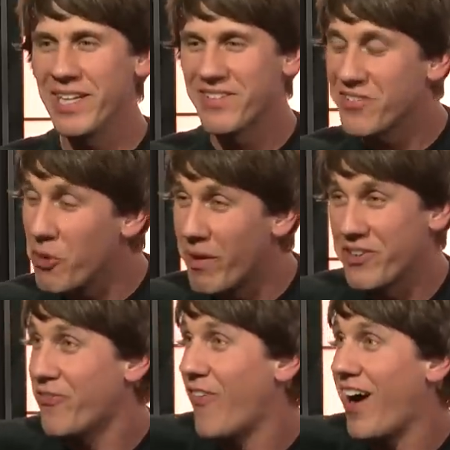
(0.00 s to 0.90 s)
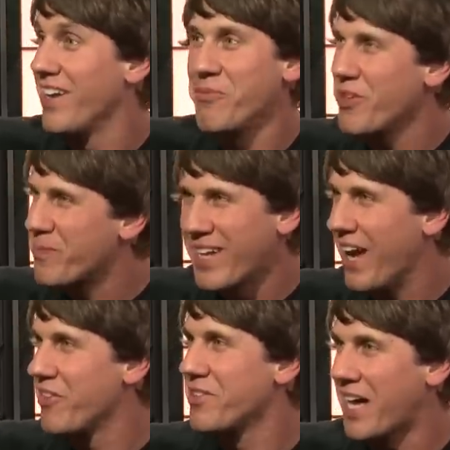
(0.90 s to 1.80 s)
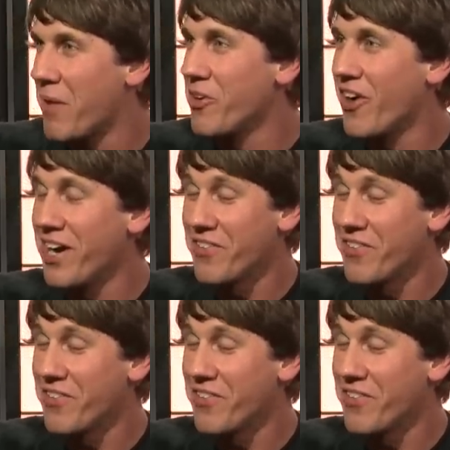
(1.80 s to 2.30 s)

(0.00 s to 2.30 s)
It's so much fun. You must be having the time of your life.